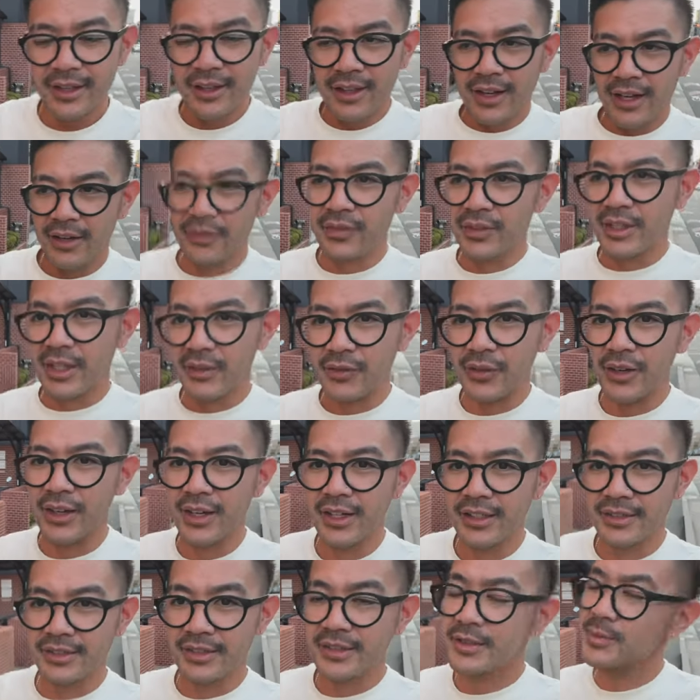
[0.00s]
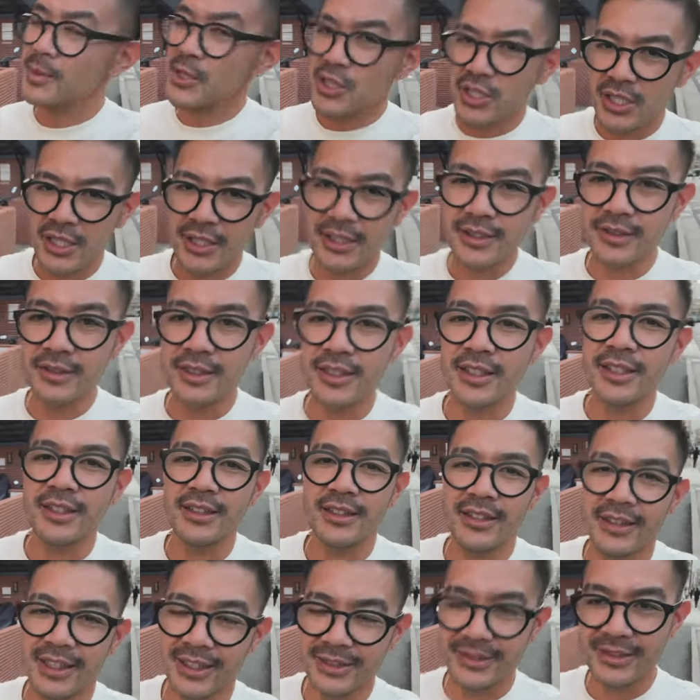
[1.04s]
I feel like for us, especially in this heat, the
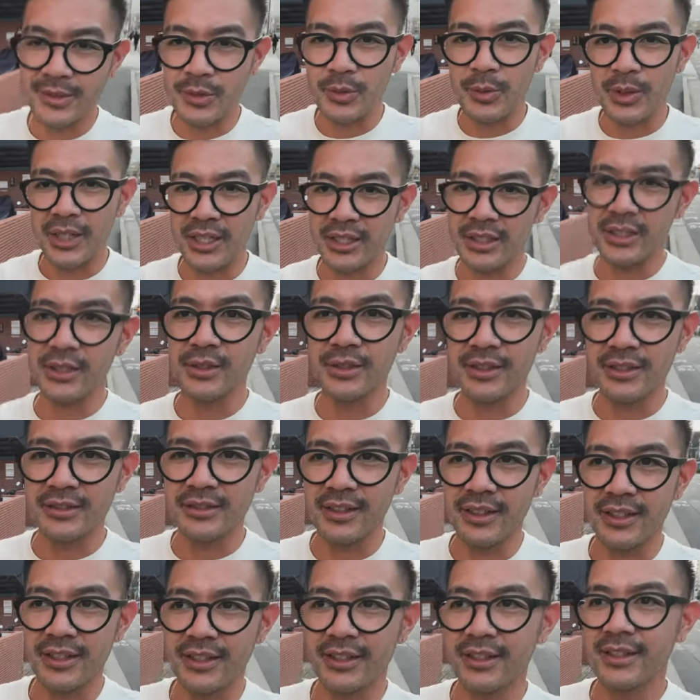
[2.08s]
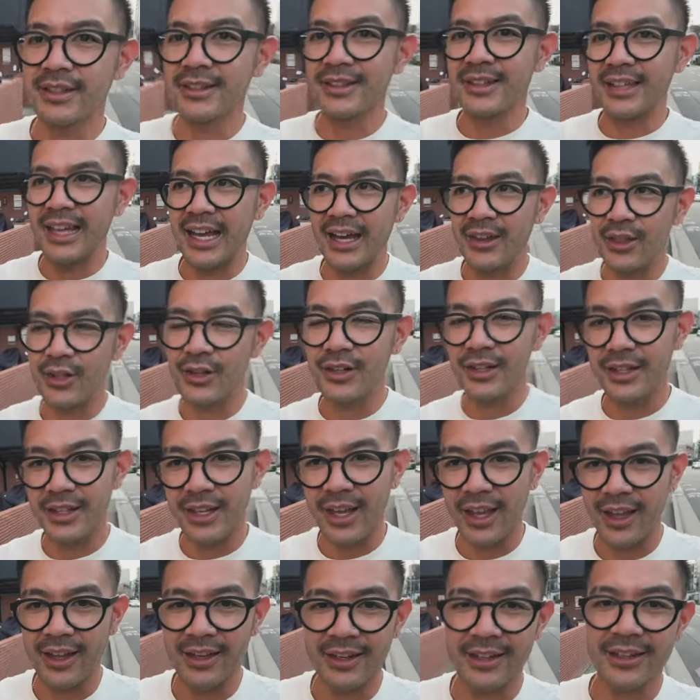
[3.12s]
last thing we want to do is like gather
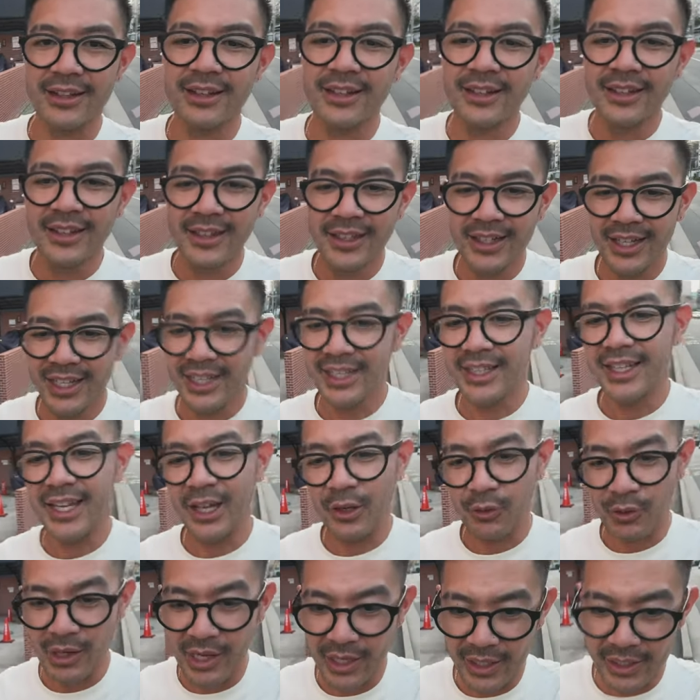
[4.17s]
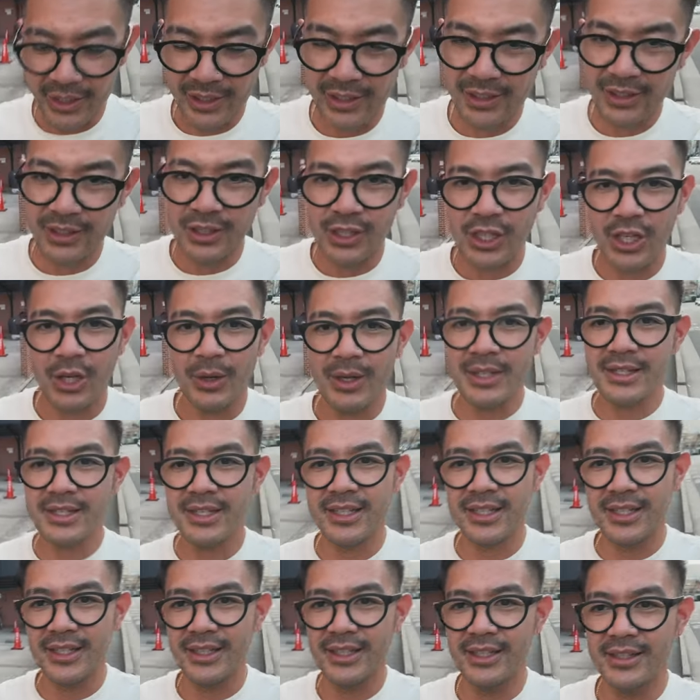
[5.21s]
again, get ready, go out to
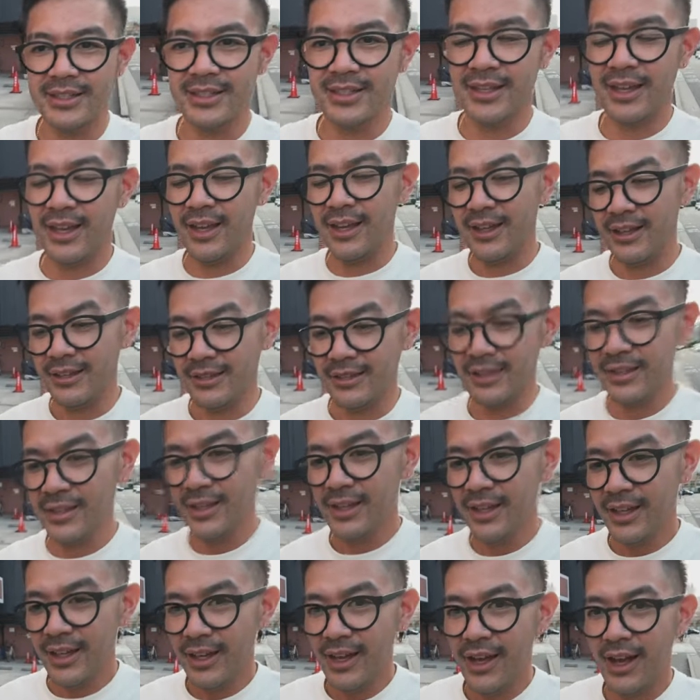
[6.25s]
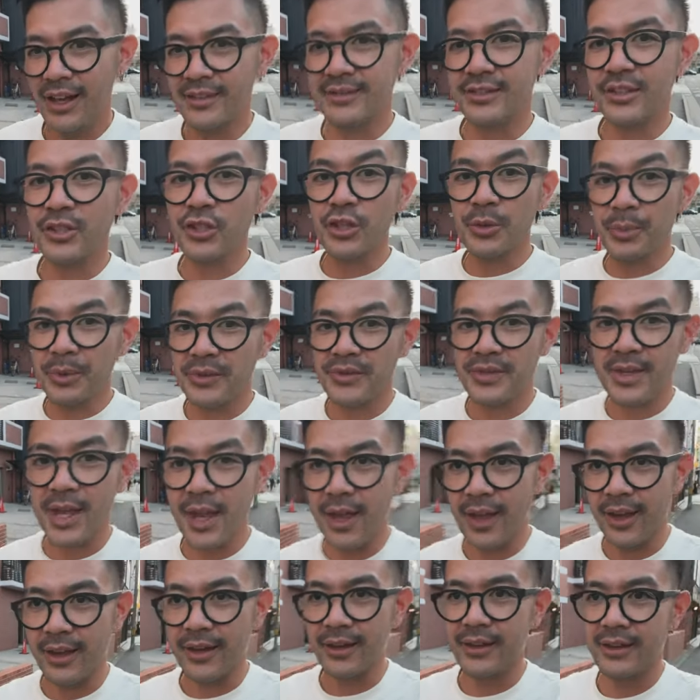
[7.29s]
eat. And as a group of
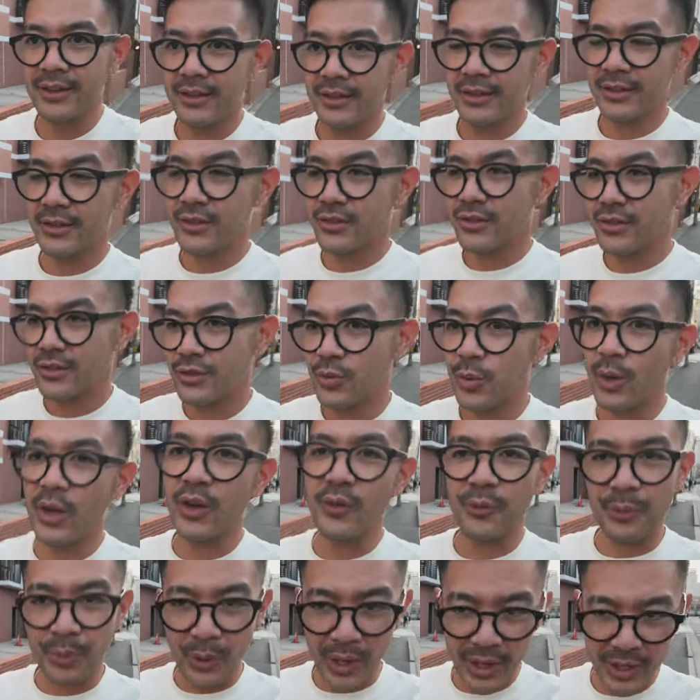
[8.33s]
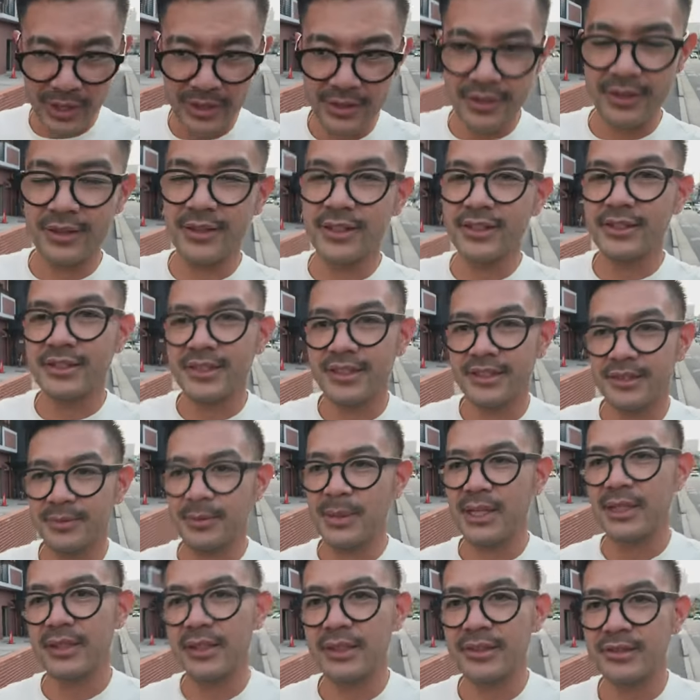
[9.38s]
10, 12 prior to this, because my
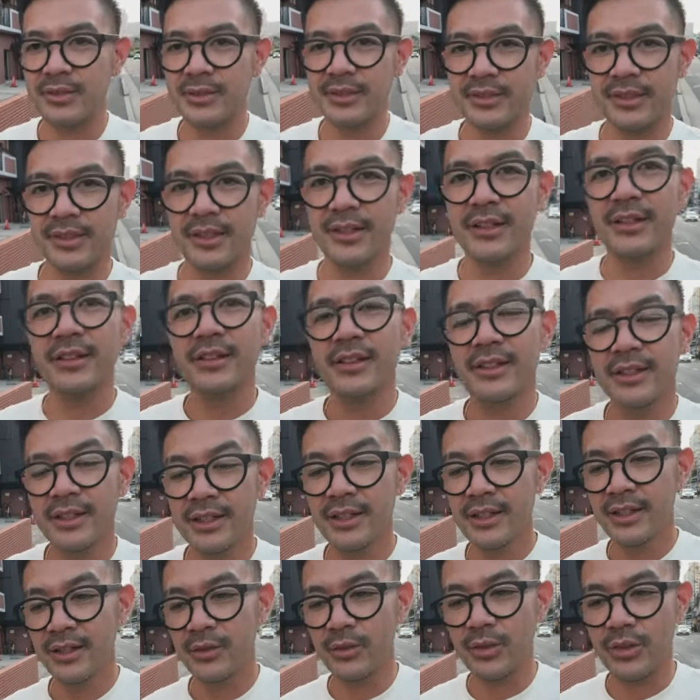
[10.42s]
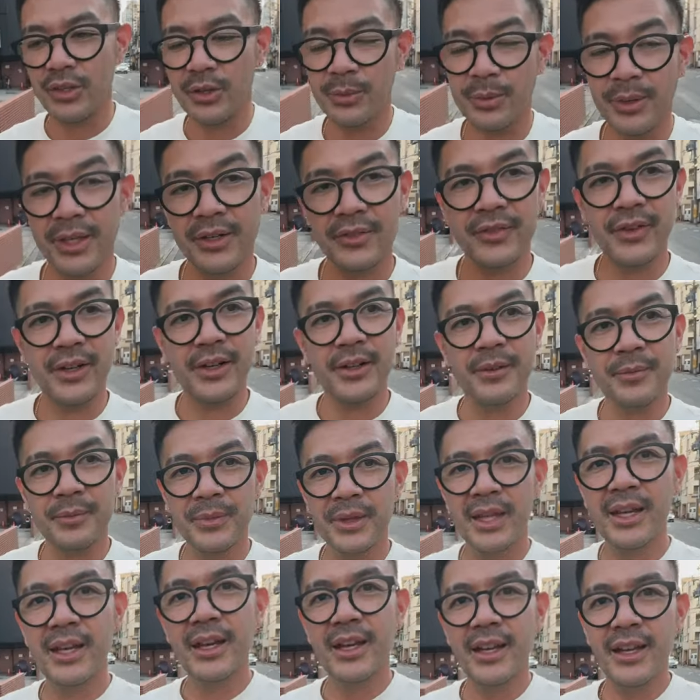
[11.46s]
niece was here with her boyfriend,
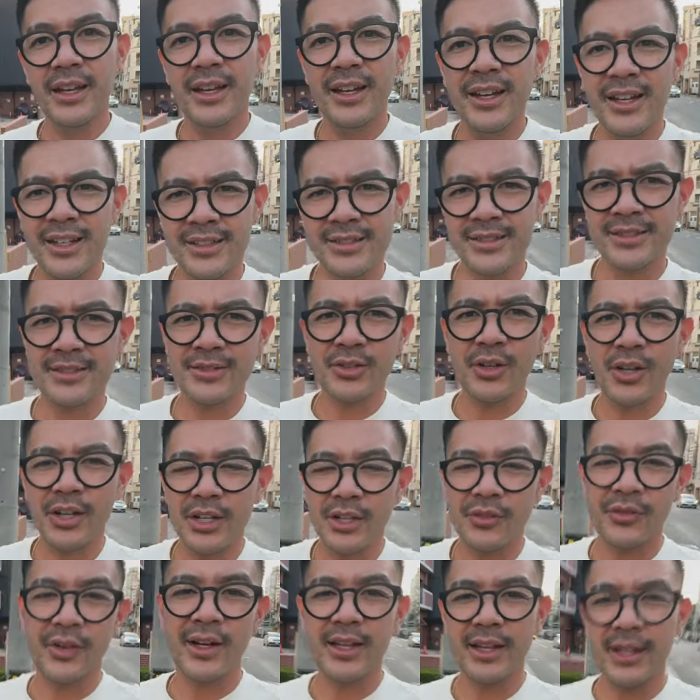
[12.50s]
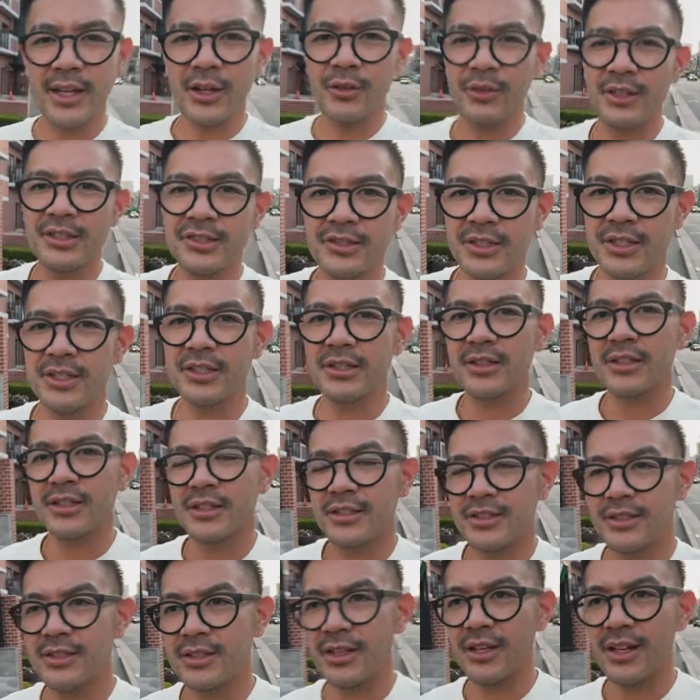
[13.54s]
it's just so hard to find like a restaurant to
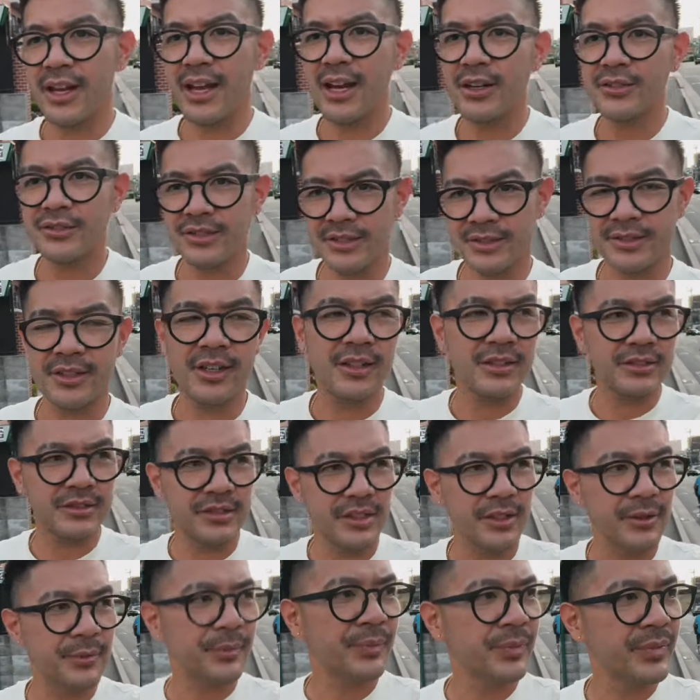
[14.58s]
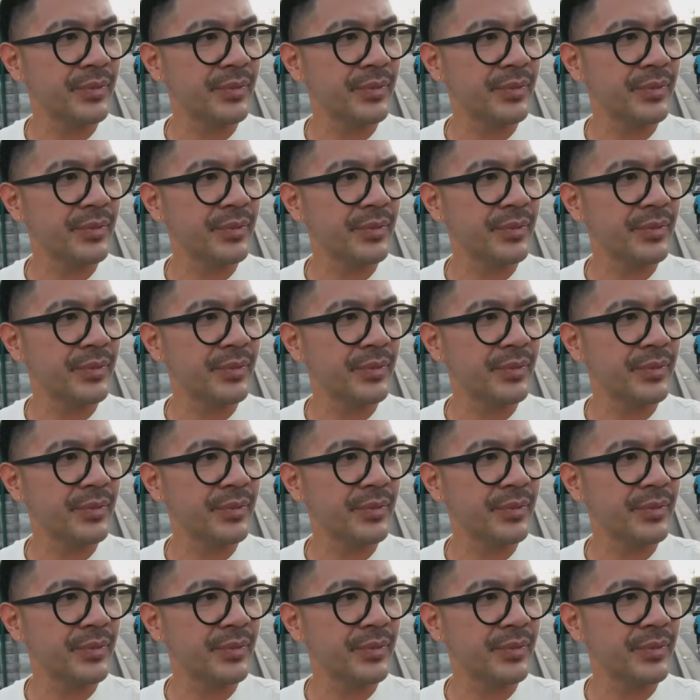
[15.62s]
house us all. So